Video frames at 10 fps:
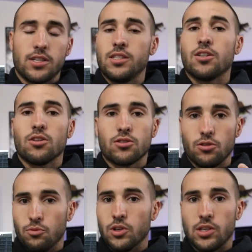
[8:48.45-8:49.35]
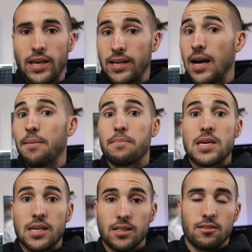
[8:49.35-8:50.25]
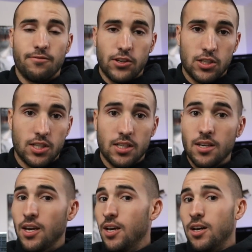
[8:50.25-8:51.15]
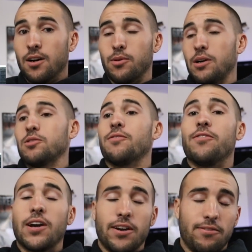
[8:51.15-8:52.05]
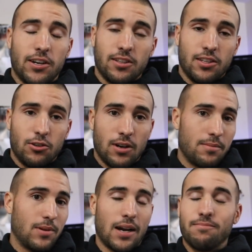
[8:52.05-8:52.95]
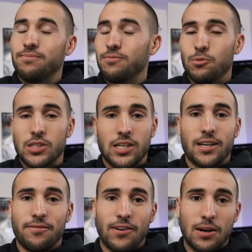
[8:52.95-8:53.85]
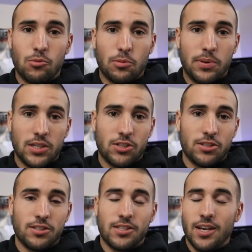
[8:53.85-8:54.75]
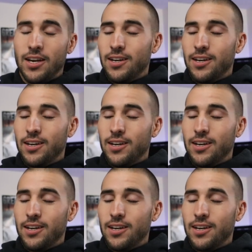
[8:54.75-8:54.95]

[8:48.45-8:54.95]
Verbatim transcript: He's also the one that got me into fishing when I was very, very little. I wish I could find more pictures.